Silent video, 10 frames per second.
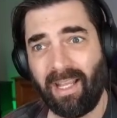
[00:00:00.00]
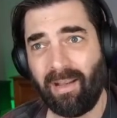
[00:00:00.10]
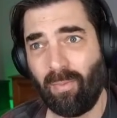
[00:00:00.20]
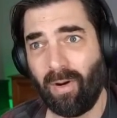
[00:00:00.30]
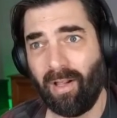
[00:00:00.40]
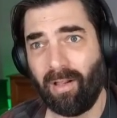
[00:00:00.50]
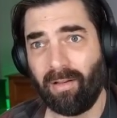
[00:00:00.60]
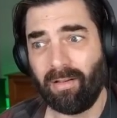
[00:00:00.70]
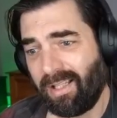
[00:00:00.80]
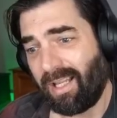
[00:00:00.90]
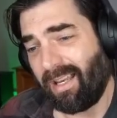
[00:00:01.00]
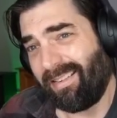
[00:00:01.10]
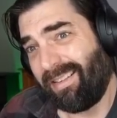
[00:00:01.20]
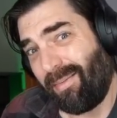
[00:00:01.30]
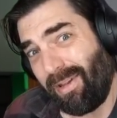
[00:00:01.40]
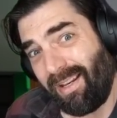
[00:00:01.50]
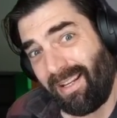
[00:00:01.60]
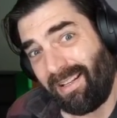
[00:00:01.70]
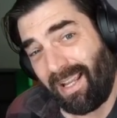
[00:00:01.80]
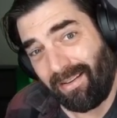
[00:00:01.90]
it will get some of the
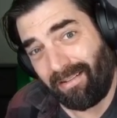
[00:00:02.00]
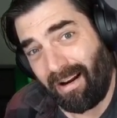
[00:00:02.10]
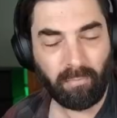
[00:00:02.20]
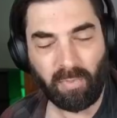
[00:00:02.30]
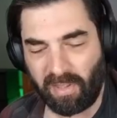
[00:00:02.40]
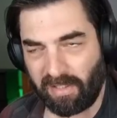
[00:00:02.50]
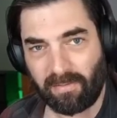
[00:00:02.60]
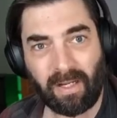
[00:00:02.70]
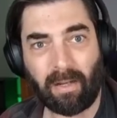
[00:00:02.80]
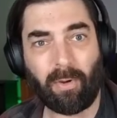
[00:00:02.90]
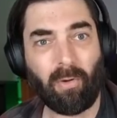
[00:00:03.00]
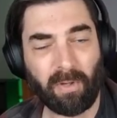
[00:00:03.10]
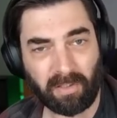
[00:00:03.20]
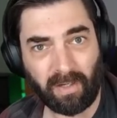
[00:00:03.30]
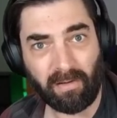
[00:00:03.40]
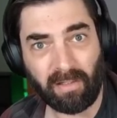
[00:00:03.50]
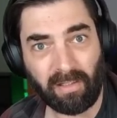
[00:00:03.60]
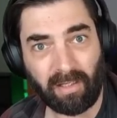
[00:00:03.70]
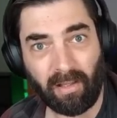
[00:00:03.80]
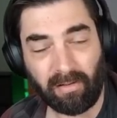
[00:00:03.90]
details right, but then just make up a whole bunch of other
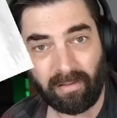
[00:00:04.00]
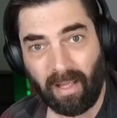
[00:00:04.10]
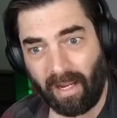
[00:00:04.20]
details.